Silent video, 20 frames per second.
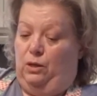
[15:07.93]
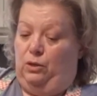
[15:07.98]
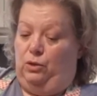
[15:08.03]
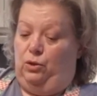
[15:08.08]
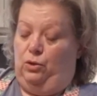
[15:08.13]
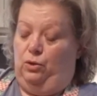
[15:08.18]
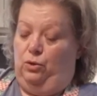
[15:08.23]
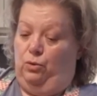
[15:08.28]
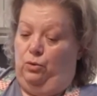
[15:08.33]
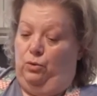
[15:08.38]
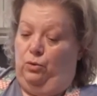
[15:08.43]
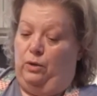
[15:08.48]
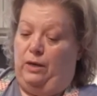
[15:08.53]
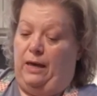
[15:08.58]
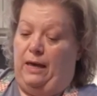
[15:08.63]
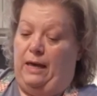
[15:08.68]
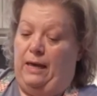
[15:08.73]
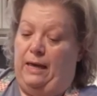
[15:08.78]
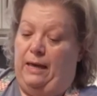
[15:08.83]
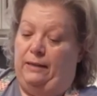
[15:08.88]
you
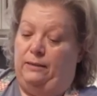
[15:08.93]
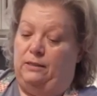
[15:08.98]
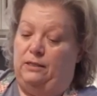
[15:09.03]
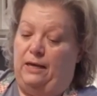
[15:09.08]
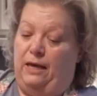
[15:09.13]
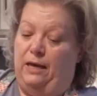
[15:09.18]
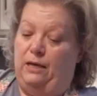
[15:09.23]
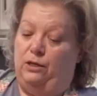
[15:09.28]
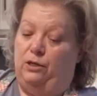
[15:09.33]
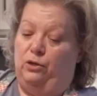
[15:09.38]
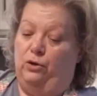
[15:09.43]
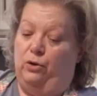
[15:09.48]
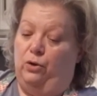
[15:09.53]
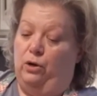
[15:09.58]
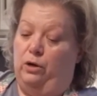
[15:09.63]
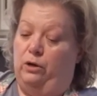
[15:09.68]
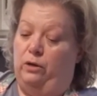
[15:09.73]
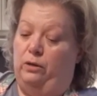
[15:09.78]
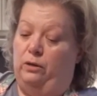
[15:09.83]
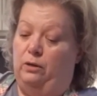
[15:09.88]
can take
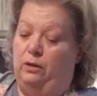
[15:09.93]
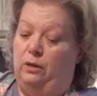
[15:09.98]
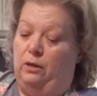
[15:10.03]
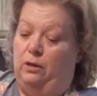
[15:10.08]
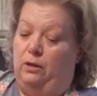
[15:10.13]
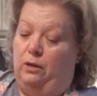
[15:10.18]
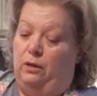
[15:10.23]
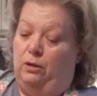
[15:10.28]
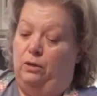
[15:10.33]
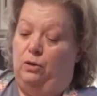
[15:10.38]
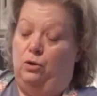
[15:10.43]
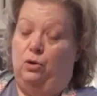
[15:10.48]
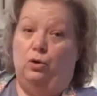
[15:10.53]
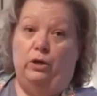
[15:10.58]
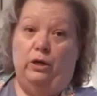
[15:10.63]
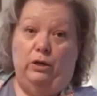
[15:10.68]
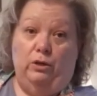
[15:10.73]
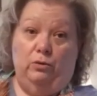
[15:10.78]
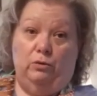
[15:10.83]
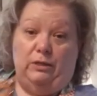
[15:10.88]
your
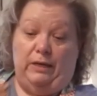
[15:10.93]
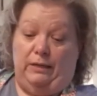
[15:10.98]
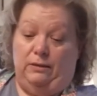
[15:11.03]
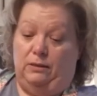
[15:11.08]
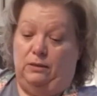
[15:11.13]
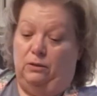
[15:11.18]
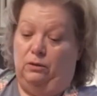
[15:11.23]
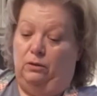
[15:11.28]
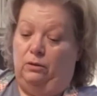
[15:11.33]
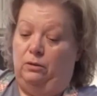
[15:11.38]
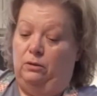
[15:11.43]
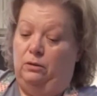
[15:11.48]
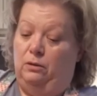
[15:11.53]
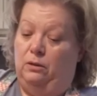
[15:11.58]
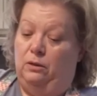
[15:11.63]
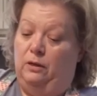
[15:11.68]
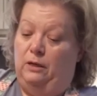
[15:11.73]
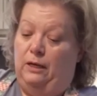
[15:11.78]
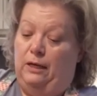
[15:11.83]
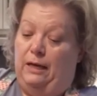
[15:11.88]
cooking utensil
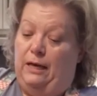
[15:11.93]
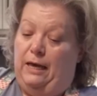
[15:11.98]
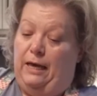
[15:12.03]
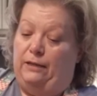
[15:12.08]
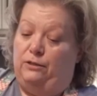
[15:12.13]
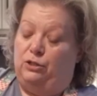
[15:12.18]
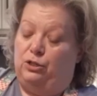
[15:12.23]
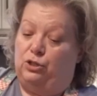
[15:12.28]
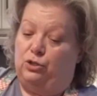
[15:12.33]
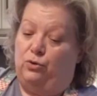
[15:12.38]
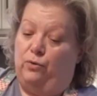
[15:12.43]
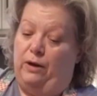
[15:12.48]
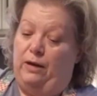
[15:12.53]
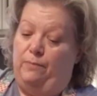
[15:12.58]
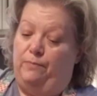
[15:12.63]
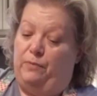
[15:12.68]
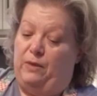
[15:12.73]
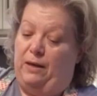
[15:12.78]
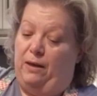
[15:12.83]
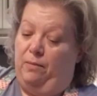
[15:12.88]
and
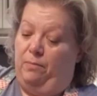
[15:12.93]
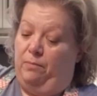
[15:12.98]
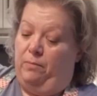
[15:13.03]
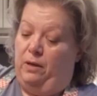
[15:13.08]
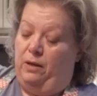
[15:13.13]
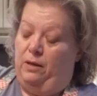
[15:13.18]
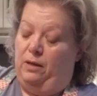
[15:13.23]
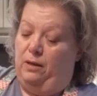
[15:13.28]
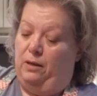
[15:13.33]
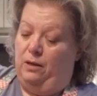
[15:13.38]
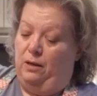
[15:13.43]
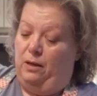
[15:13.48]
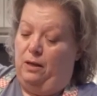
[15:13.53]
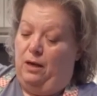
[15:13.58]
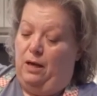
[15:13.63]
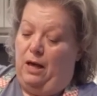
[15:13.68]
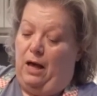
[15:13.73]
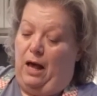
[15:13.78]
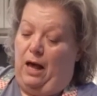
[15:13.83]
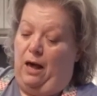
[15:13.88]
scrape them
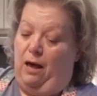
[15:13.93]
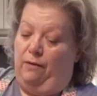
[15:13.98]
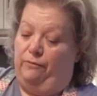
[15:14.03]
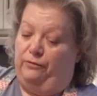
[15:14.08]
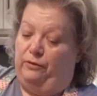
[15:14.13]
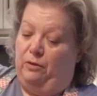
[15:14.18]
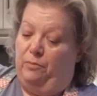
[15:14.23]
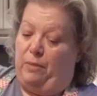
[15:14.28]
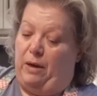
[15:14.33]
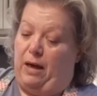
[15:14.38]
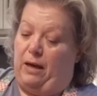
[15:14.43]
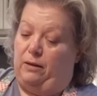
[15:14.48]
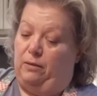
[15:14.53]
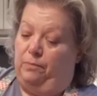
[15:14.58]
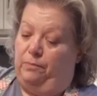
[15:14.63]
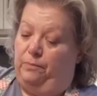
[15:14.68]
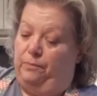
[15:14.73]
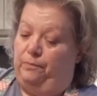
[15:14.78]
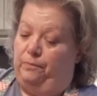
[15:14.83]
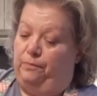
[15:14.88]
off the
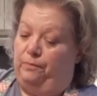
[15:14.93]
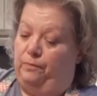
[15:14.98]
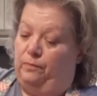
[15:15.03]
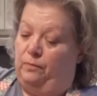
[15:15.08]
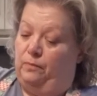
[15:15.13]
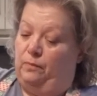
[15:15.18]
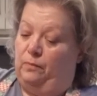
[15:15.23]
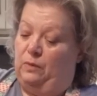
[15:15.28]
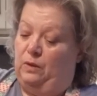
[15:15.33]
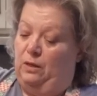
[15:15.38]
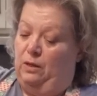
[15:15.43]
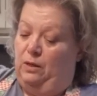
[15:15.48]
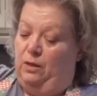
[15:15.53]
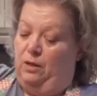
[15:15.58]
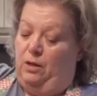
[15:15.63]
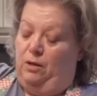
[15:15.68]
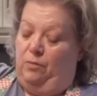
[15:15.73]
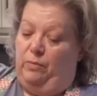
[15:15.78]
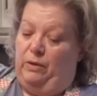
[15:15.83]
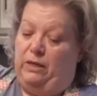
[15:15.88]
bottom,
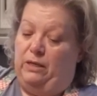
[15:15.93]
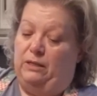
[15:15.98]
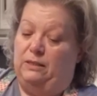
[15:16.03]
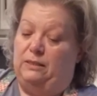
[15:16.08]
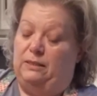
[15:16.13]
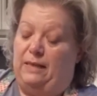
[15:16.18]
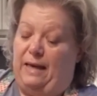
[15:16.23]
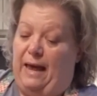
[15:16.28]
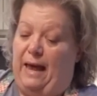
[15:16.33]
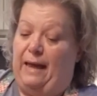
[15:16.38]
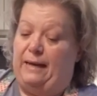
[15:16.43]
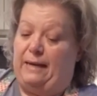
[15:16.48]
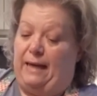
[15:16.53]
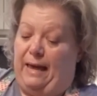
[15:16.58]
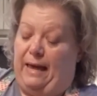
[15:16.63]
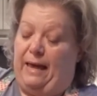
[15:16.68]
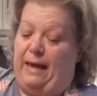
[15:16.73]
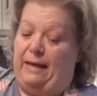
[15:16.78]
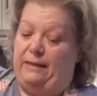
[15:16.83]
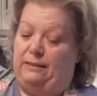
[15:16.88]
because that
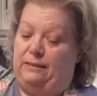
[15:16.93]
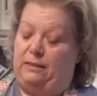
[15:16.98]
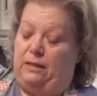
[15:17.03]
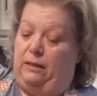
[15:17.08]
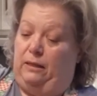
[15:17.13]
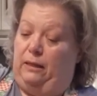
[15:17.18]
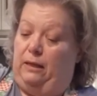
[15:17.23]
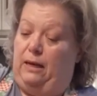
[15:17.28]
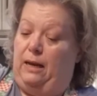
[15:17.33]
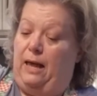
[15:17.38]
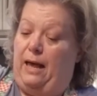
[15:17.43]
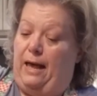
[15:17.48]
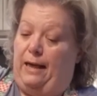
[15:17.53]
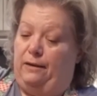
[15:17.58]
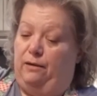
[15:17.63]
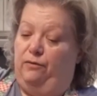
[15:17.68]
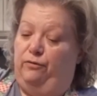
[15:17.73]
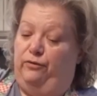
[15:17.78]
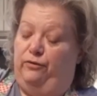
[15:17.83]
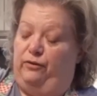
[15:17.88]
adds a
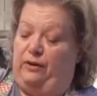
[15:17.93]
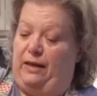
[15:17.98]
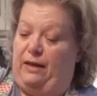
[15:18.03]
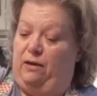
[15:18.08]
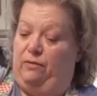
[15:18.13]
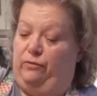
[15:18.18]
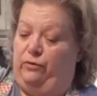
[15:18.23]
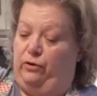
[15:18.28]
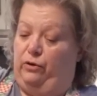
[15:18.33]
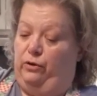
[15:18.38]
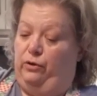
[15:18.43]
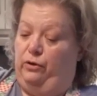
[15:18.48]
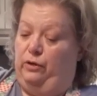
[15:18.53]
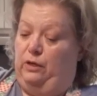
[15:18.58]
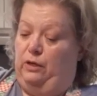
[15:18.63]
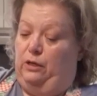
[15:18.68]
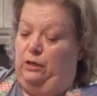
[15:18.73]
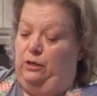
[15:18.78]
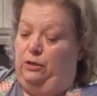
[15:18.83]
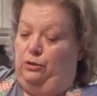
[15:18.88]
lot of flavor
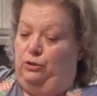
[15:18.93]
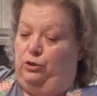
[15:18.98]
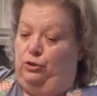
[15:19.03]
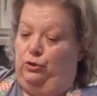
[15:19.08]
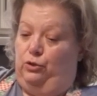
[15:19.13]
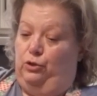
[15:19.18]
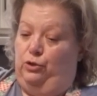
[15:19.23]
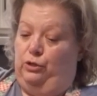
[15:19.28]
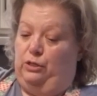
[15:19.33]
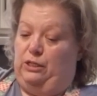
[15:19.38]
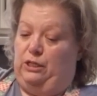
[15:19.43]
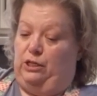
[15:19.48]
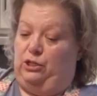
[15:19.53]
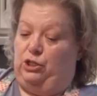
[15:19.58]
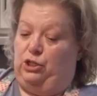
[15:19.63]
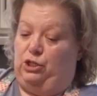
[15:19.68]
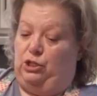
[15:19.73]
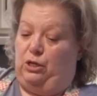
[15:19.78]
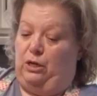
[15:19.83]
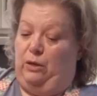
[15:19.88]
to your
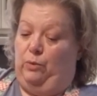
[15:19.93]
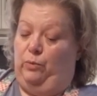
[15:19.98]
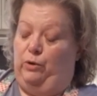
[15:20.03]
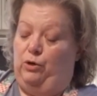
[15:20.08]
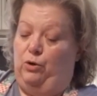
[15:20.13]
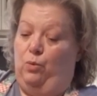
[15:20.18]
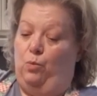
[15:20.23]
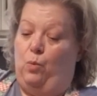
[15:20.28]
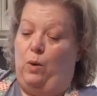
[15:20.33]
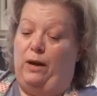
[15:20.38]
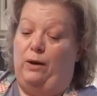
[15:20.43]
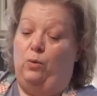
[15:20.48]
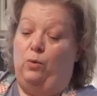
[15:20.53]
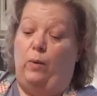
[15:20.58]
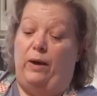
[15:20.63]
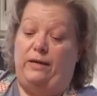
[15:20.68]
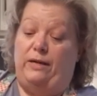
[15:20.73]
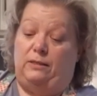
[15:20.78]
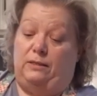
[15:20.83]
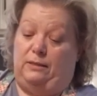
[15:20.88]
dish, and we don't want to
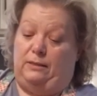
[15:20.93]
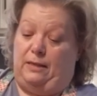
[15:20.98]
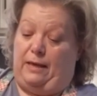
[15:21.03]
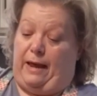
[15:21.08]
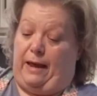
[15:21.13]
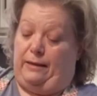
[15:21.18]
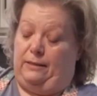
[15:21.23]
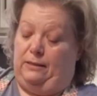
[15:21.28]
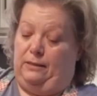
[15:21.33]
waste that.